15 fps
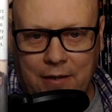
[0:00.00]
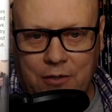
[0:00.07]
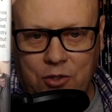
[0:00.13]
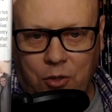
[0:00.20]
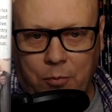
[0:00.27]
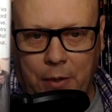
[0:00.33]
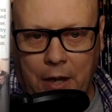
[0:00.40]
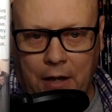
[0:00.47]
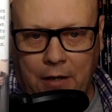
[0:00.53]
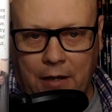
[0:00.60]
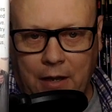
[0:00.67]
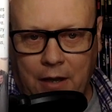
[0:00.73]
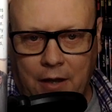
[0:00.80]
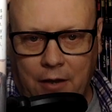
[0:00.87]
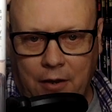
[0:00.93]
Joe
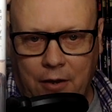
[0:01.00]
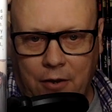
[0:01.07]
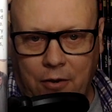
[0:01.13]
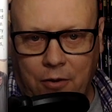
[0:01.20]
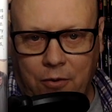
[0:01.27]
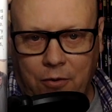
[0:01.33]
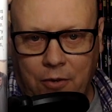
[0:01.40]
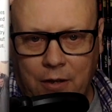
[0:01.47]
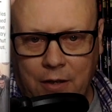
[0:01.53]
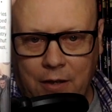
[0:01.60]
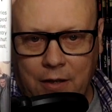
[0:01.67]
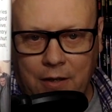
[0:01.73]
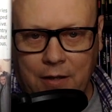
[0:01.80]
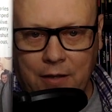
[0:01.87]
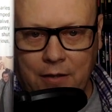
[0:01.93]
Pantoliano,
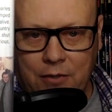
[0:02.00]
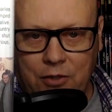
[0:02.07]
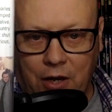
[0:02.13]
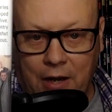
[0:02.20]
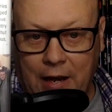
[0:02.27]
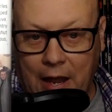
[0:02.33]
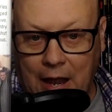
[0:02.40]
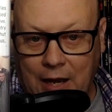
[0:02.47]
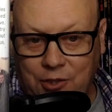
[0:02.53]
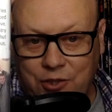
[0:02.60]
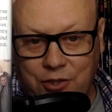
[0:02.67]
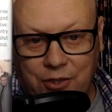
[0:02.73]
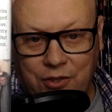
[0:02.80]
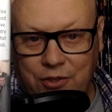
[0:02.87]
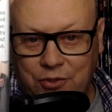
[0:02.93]
John
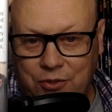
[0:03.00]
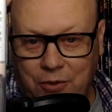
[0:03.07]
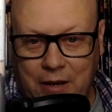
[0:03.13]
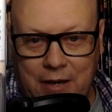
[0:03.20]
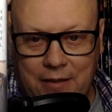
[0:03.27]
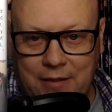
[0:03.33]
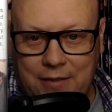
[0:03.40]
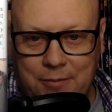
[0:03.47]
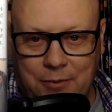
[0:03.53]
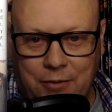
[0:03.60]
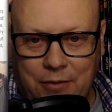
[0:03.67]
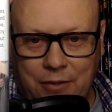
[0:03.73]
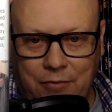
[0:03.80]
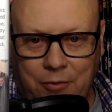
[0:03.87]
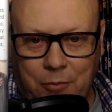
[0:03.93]
Ashton, who's great in this
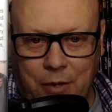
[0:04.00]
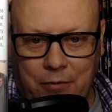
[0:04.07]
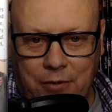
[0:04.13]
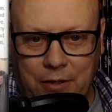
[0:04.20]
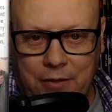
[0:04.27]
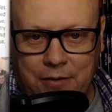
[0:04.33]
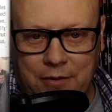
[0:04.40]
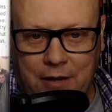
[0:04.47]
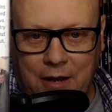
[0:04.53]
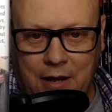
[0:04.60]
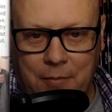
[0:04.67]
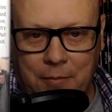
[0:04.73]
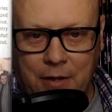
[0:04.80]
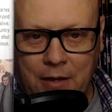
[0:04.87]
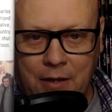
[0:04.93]
movie from Beverly Hills
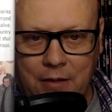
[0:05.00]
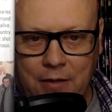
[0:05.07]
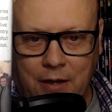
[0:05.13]
Cop,